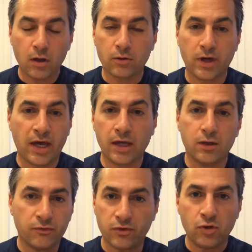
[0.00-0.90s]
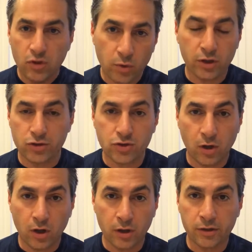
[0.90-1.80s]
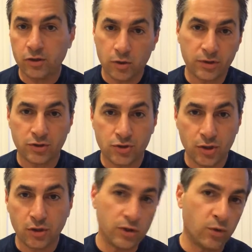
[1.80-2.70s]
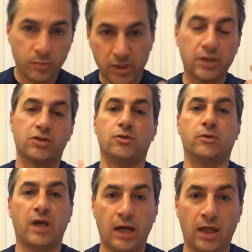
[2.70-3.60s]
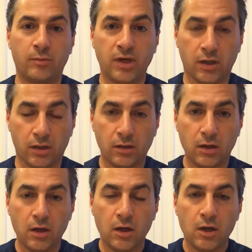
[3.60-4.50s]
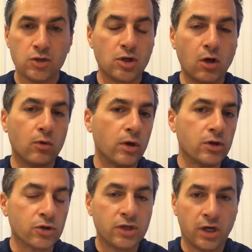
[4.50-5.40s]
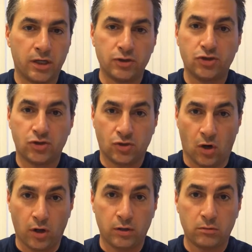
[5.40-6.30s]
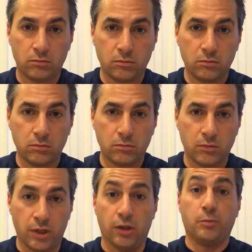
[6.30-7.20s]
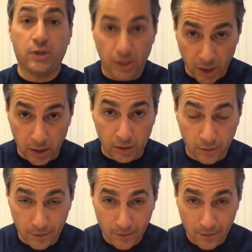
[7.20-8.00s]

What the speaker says: Okay, if you knew where to start and you knew what to do, you wouldn't be listening to a guy like me. So you're gonna start in the beginning.